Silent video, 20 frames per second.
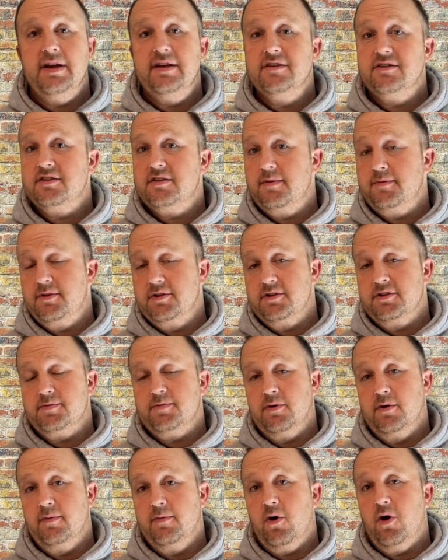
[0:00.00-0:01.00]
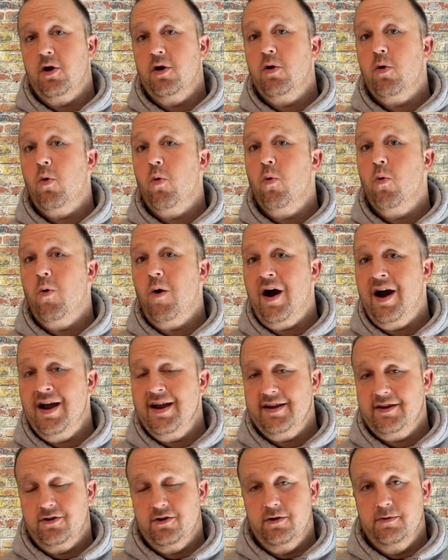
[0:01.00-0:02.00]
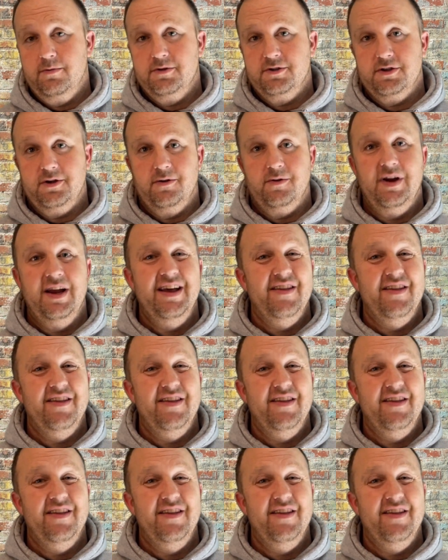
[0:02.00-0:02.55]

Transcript: and some of the sperm are Y chromosome.